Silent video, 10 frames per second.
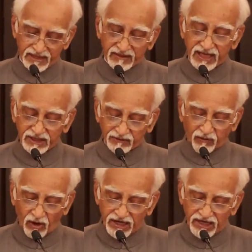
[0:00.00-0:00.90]
These
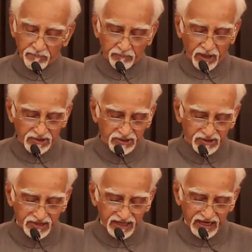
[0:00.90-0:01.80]
foreign
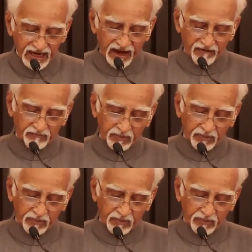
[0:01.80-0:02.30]
impulses have